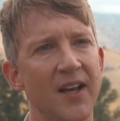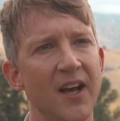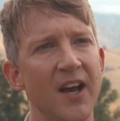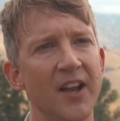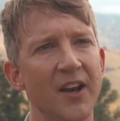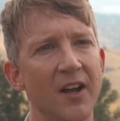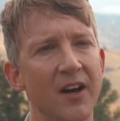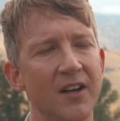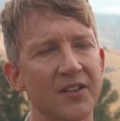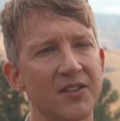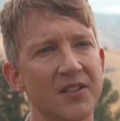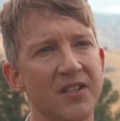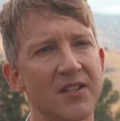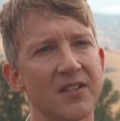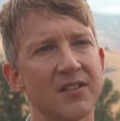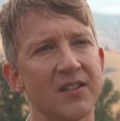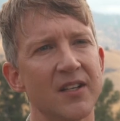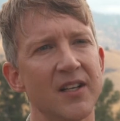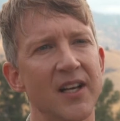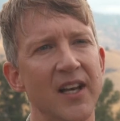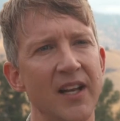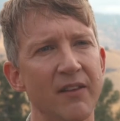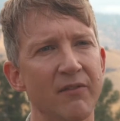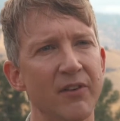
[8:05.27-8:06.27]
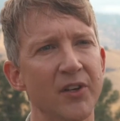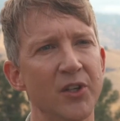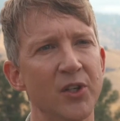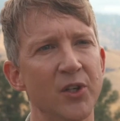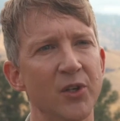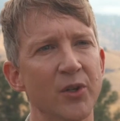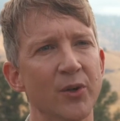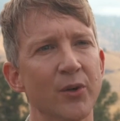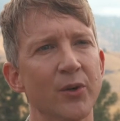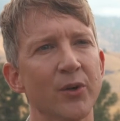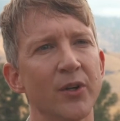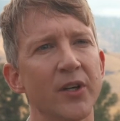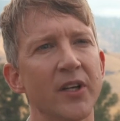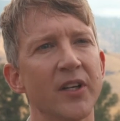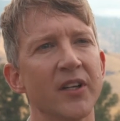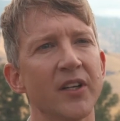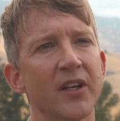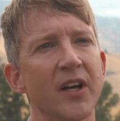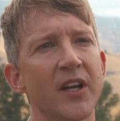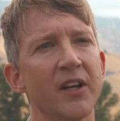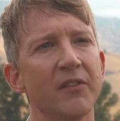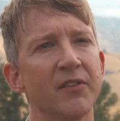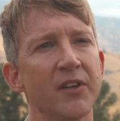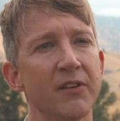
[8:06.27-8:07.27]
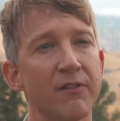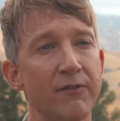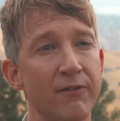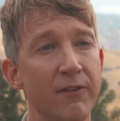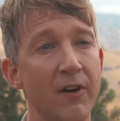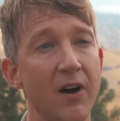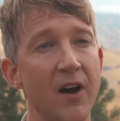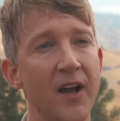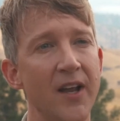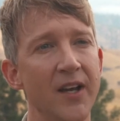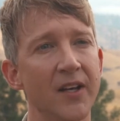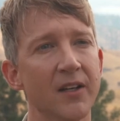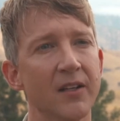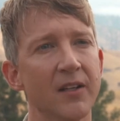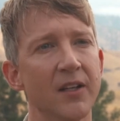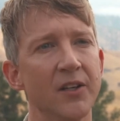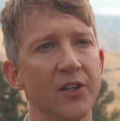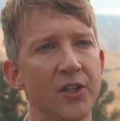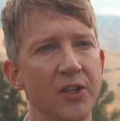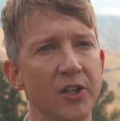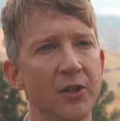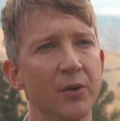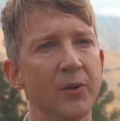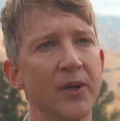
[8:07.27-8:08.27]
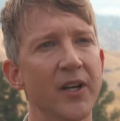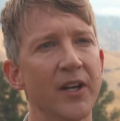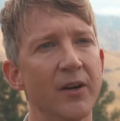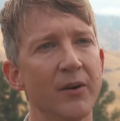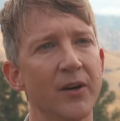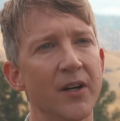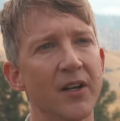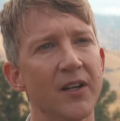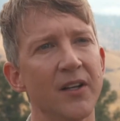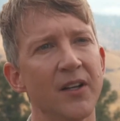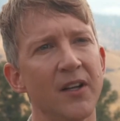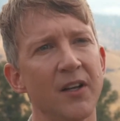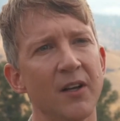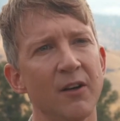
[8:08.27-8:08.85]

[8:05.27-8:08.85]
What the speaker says: an artist and live in New York and kind of define a new era